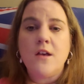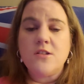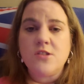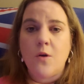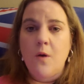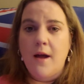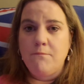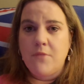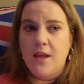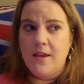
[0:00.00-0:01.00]
So
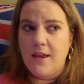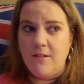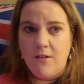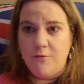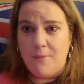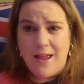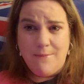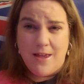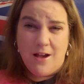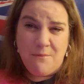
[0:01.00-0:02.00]
I'm thinking of
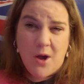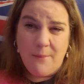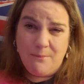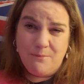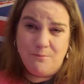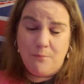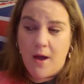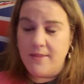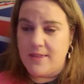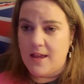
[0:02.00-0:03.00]
maybe I might
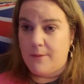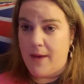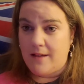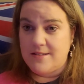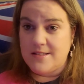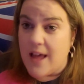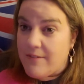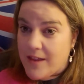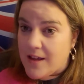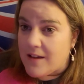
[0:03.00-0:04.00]
might think about
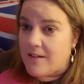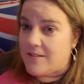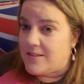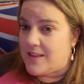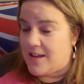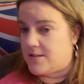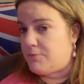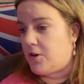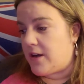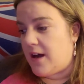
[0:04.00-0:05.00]
selling these
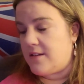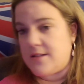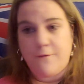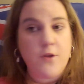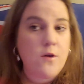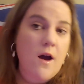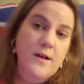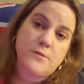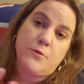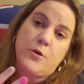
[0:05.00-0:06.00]
products if you
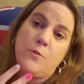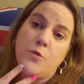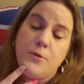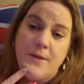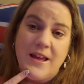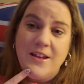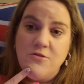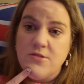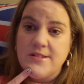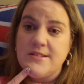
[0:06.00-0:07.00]
guys were would be
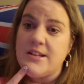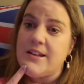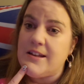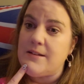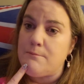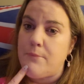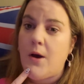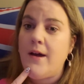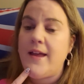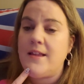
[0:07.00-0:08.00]
interested in
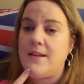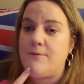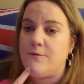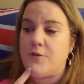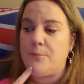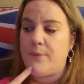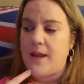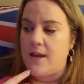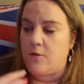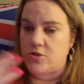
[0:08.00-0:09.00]
buying them from
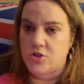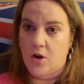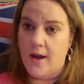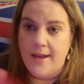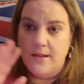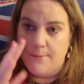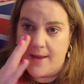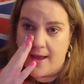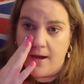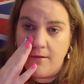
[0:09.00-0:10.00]
me or trying them
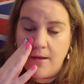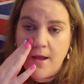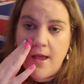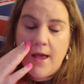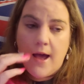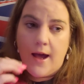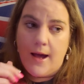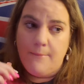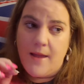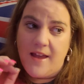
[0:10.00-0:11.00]
out.
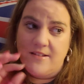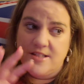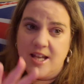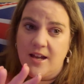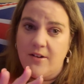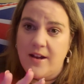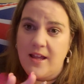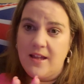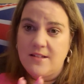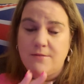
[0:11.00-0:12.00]
Um, and
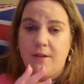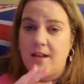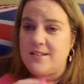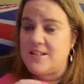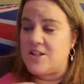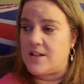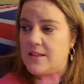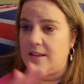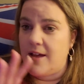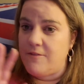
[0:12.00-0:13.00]
Terri is such a
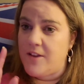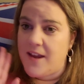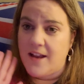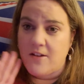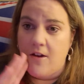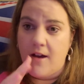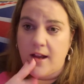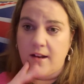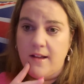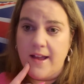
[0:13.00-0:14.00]
lovely and
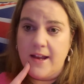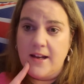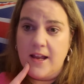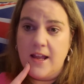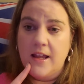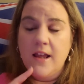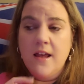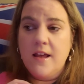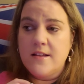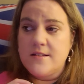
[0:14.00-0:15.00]
kind lady.
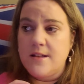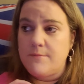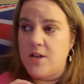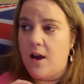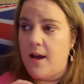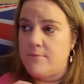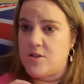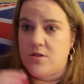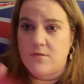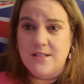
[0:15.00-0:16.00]
Sometimes
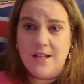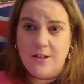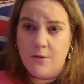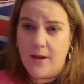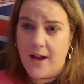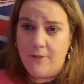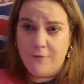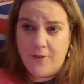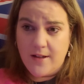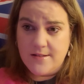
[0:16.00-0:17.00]
she'll send you
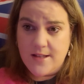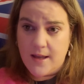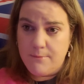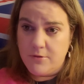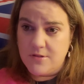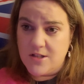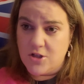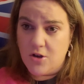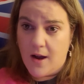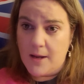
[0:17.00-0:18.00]
out free samples to
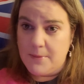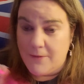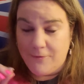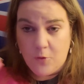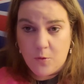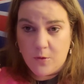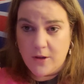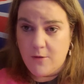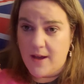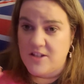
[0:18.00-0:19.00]
try before
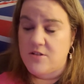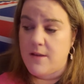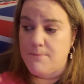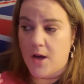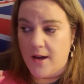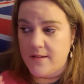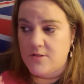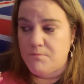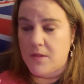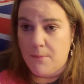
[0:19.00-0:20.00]
you actually buy the,
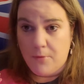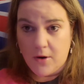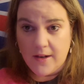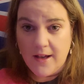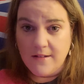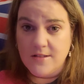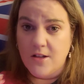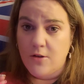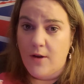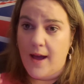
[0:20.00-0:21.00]
the product. So
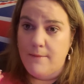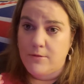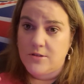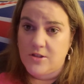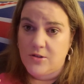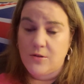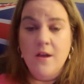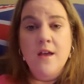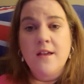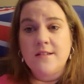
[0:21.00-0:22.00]
you're able to
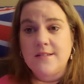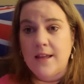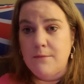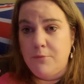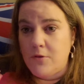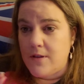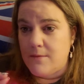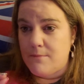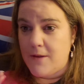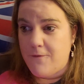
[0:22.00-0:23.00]
sample
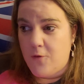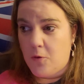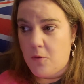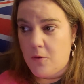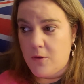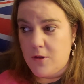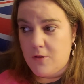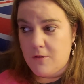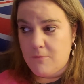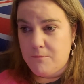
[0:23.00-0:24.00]
them before
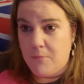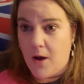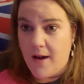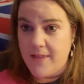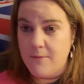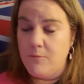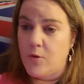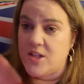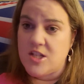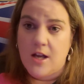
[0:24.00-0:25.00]
you buy them,
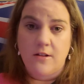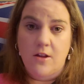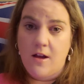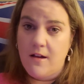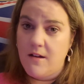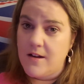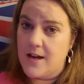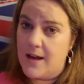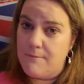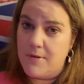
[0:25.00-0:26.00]
which a lot of
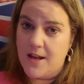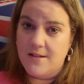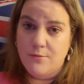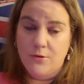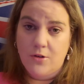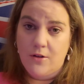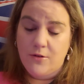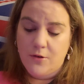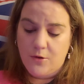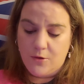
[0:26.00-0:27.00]
companies will
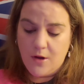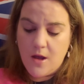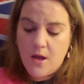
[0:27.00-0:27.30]
not do.